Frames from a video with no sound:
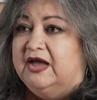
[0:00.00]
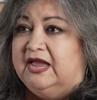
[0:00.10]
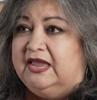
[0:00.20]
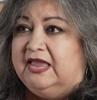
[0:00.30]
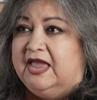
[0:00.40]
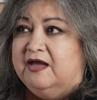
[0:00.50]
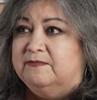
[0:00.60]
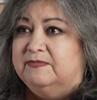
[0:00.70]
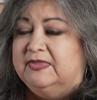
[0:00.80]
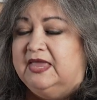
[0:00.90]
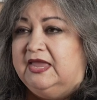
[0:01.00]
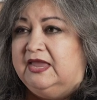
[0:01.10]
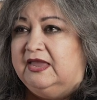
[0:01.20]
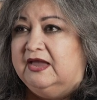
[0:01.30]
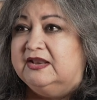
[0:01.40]
I am
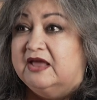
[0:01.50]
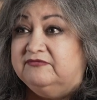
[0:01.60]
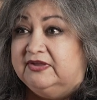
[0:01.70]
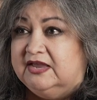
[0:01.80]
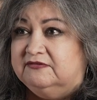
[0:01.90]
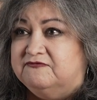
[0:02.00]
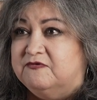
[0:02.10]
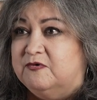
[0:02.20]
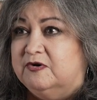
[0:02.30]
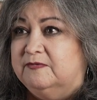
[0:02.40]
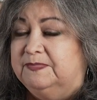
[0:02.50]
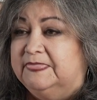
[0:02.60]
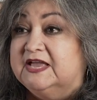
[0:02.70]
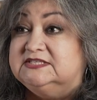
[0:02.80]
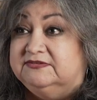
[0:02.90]
an advocate for
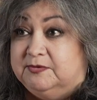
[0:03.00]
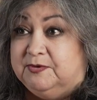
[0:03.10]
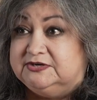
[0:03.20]
civic